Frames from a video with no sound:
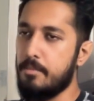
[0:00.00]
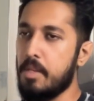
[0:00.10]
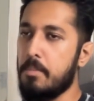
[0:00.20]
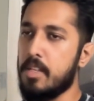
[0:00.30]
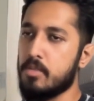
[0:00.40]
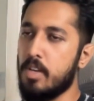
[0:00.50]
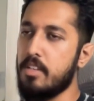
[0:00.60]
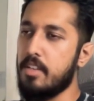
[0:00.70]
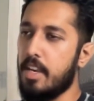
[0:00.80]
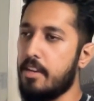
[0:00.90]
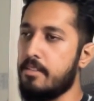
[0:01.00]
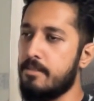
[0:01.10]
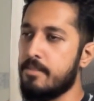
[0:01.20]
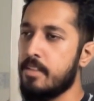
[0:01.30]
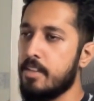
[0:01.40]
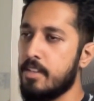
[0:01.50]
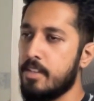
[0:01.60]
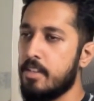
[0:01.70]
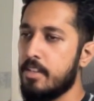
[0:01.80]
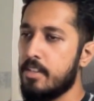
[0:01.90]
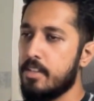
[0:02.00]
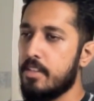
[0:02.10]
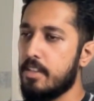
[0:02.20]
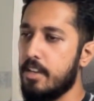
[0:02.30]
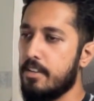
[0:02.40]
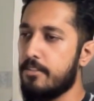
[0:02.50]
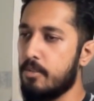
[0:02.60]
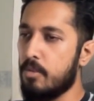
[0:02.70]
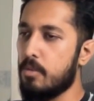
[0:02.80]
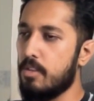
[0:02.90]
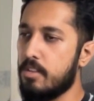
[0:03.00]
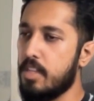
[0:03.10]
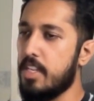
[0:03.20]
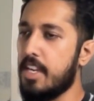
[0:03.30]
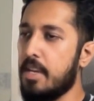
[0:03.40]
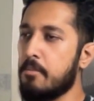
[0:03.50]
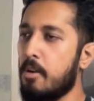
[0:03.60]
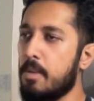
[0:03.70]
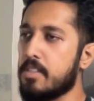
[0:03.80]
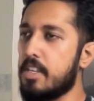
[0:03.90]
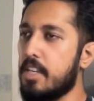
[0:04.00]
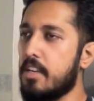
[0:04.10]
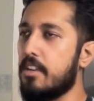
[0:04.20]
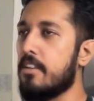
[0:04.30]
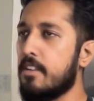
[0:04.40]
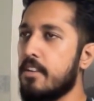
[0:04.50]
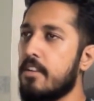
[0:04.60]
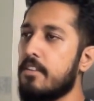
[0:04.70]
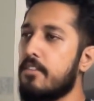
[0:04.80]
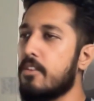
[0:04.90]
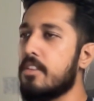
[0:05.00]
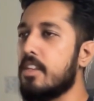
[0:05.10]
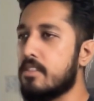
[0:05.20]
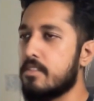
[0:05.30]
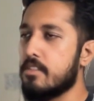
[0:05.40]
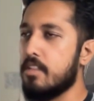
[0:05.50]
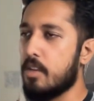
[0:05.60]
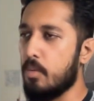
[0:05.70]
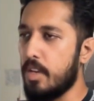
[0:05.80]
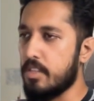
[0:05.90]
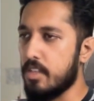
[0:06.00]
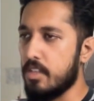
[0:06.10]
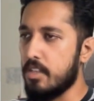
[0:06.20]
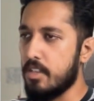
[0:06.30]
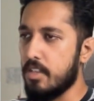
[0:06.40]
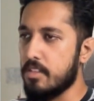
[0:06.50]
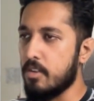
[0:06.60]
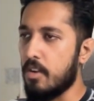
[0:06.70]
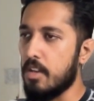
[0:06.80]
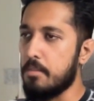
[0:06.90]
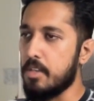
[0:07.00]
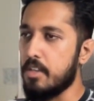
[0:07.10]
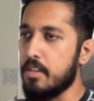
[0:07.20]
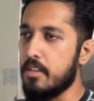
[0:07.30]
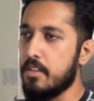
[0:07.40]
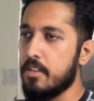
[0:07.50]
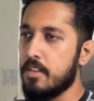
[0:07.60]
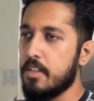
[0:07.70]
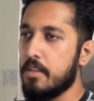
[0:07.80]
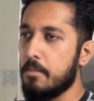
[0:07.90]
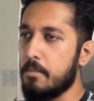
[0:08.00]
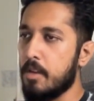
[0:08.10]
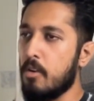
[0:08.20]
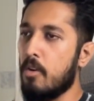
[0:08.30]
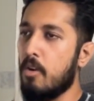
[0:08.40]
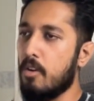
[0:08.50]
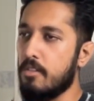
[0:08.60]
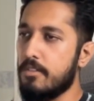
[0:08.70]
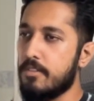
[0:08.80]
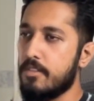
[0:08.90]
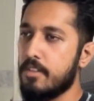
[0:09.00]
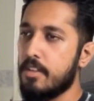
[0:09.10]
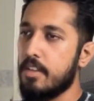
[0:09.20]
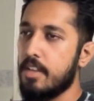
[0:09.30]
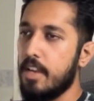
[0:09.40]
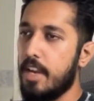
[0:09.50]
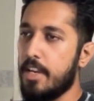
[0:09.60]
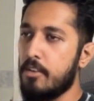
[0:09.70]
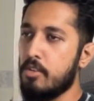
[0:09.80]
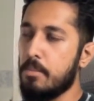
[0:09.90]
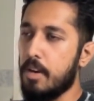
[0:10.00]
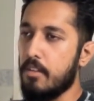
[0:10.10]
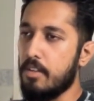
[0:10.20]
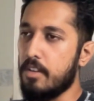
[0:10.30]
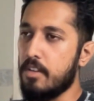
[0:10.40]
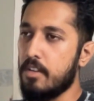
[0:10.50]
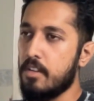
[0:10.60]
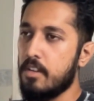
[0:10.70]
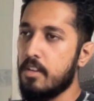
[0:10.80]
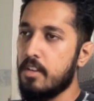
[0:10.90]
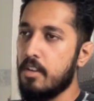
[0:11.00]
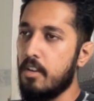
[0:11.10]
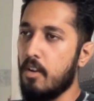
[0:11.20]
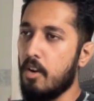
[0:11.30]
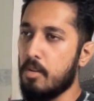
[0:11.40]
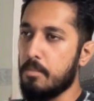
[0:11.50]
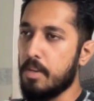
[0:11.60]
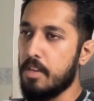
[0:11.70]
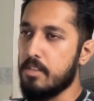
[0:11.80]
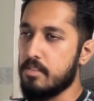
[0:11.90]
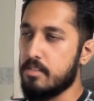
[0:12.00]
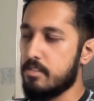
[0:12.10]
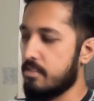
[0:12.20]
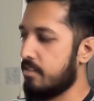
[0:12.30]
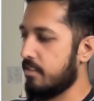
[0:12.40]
P plus 1 n. Therefore, the time complexity for this equation is gonna be big O of n to the power log base